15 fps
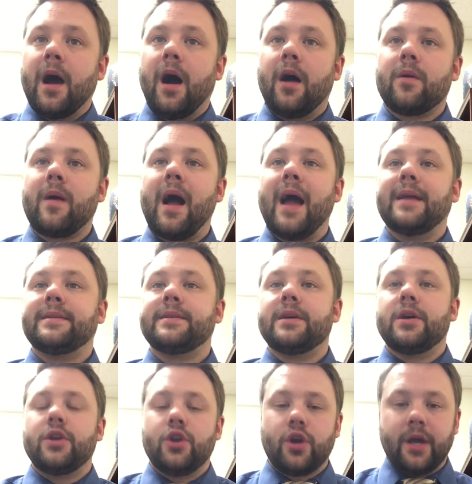All right,
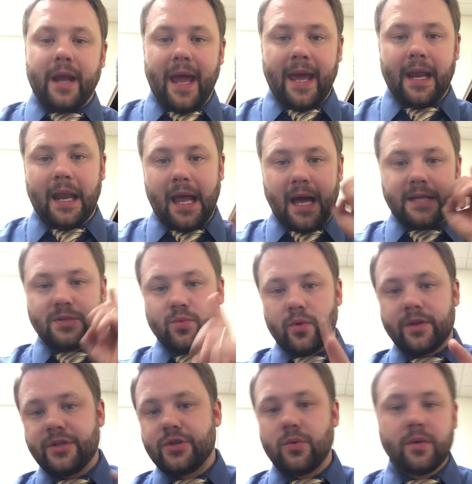you're going to analyze
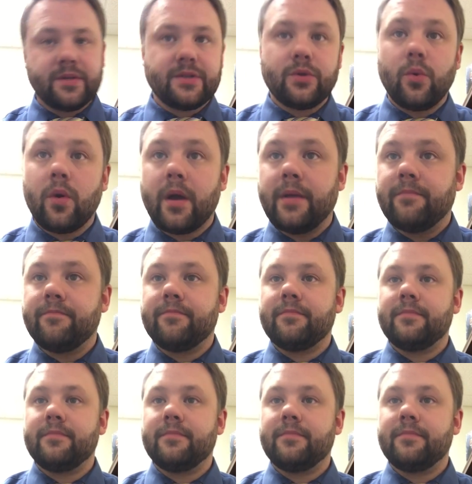one short story.